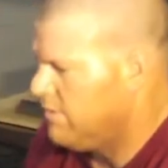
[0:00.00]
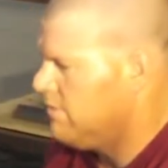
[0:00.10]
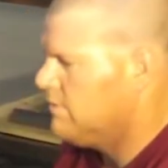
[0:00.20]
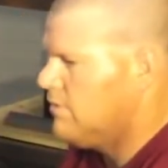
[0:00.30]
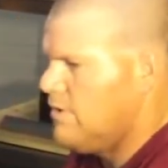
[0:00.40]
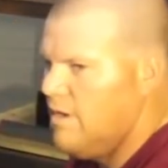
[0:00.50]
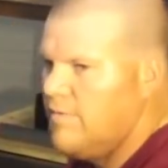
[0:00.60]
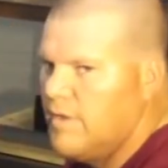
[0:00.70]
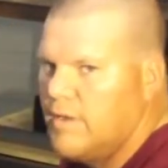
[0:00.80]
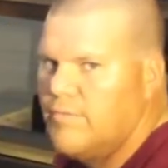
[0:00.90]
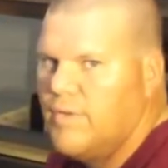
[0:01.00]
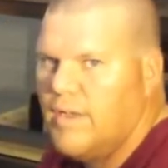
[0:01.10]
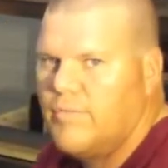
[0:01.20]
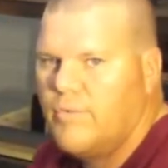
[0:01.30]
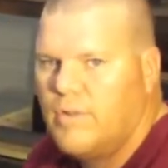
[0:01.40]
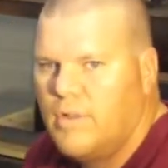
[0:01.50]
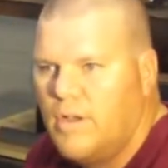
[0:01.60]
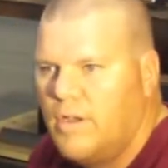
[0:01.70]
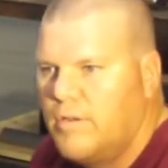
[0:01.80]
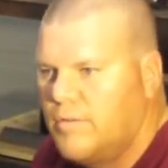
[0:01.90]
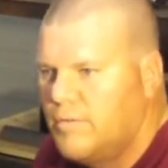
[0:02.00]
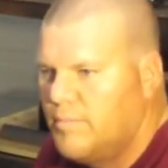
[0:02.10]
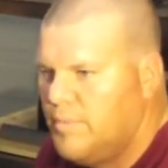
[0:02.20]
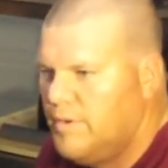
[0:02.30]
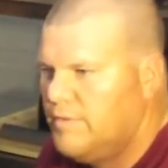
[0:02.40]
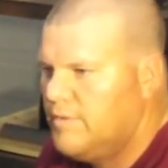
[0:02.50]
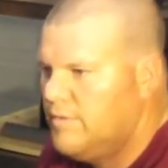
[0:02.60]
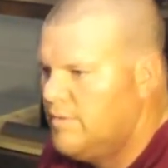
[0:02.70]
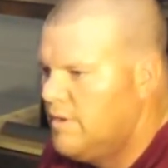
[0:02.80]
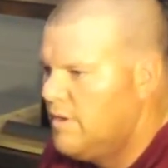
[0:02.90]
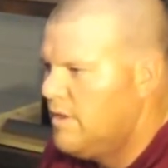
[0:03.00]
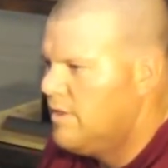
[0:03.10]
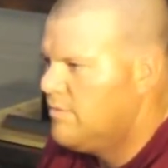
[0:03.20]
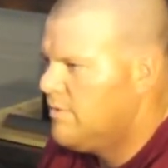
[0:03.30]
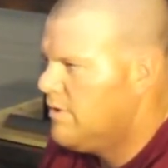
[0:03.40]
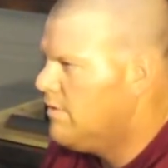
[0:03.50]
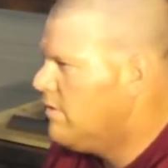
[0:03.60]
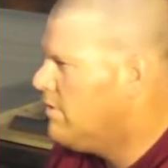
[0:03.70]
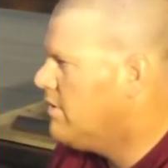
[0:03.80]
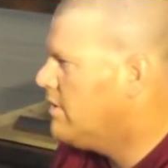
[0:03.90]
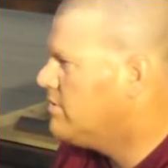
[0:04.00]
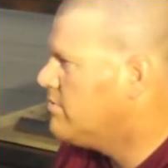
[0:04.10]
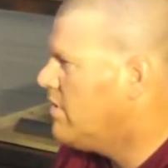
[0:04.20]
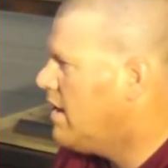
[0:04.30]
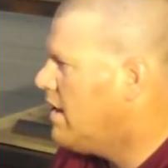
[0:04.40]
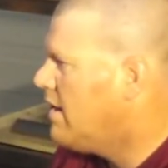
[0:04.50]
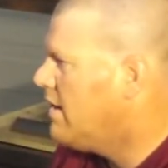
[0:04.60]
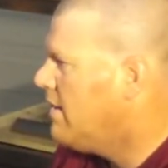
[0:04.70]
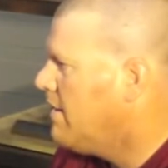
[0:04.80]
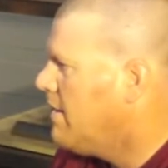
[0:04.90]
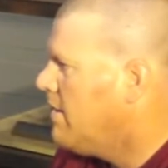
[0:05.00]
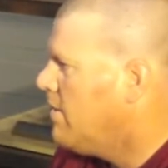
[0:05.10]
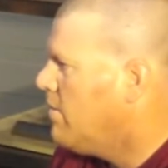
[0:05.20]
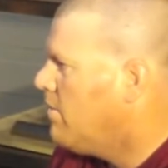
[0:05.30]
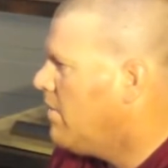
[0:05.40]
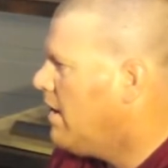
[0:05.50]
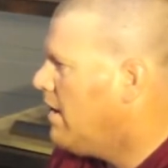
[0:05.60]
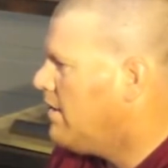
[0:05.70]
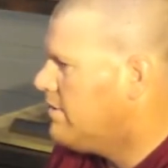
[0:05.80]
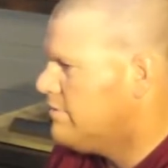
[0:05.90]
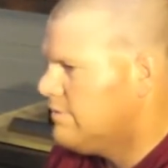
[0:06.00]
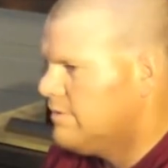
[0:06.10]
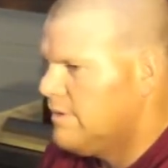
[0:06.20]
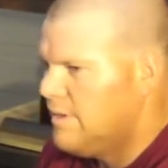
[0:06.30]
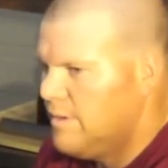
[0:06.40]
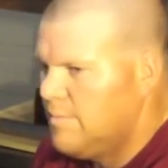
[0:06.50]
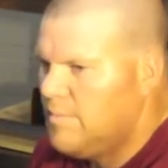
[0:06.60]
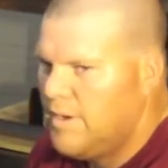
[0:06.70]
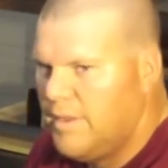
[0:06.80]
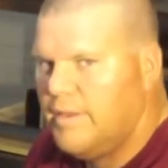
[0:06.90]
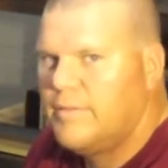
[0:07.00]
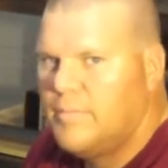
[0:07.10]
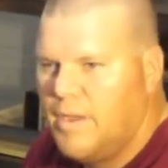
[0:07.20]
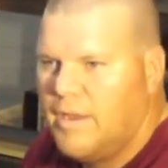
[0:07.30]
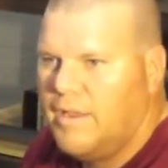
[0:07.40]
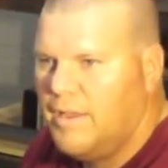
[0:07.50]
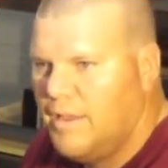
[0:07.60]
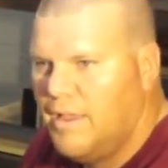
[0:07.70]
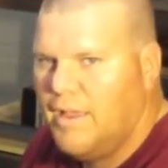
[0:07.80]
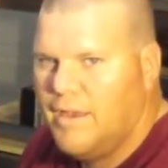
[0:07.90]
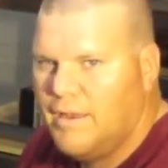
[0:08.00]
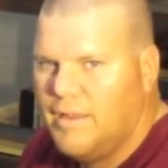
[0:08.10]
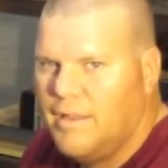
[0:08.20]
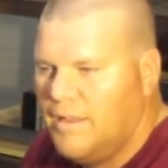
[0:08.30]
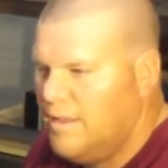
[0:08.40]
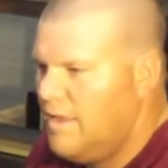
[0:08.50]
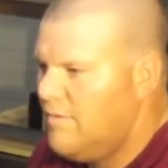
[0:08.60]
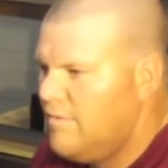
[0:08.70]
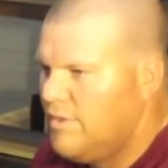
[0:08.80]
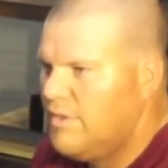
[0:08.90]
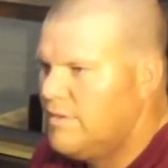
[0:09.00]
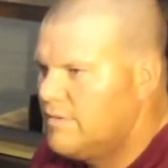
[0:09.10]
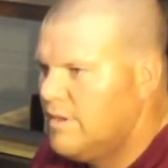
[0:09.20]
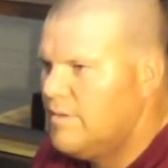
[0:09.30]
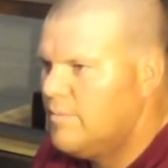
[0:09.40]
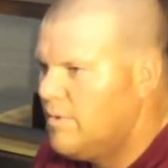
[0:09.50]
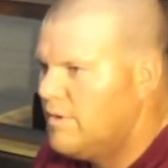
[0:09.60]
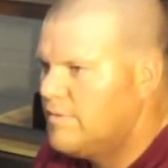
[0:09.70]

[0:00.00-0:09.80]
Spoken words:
so you have like a 5-foot long piece of 3/4 inch rod. Well, money is money, and everything is getting more